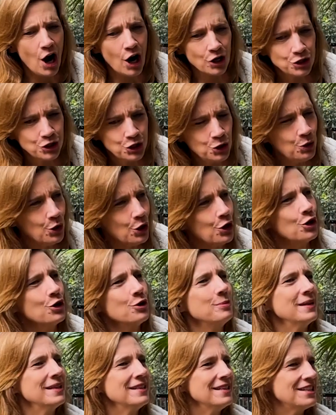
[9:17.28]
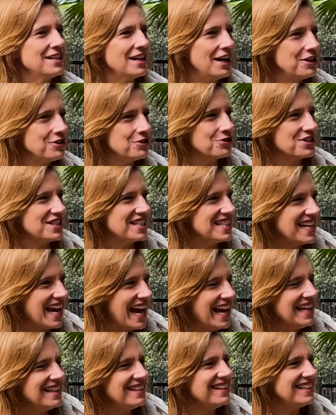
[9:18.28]
too urban to
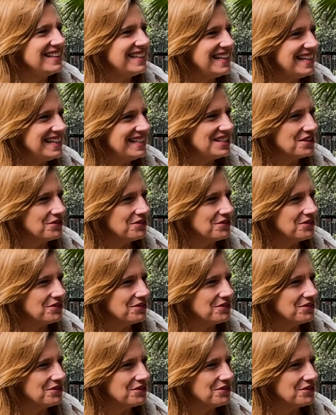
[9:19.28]
understand the needs